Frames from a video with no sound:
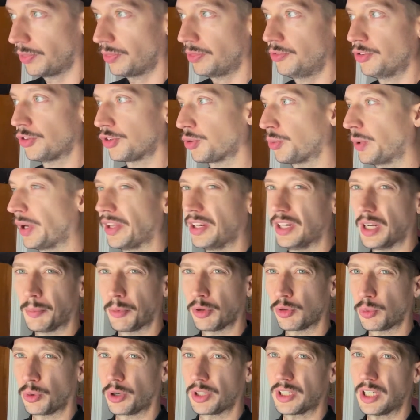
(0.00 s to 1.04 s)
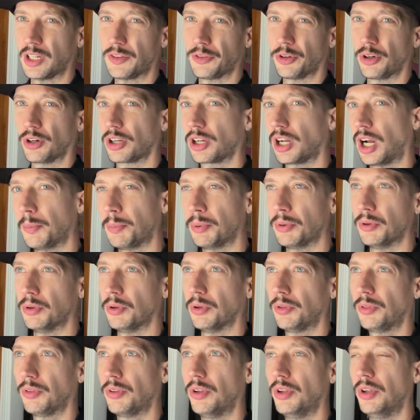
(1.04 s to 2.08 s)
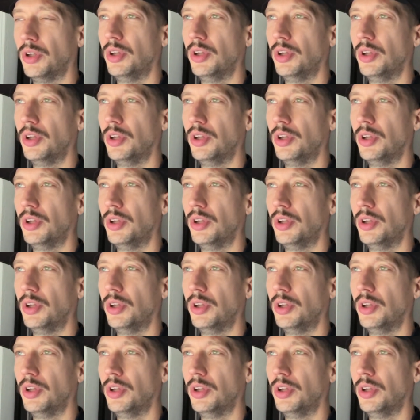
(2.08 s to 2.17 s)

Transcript: Just the way the numbers work out, there are a couple